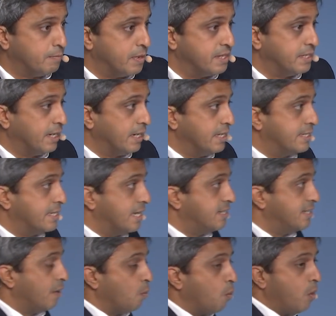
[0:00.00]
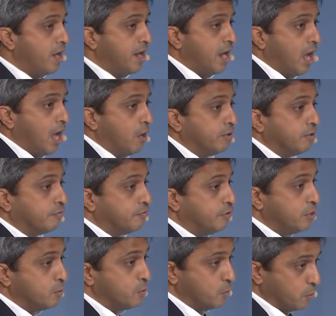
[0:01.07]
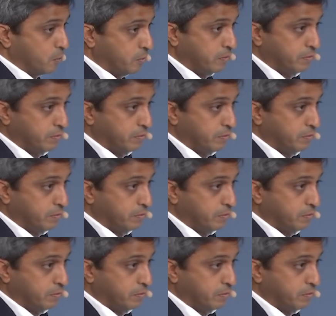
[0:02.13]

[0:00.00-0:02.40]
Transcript: basically says that 1 out of 2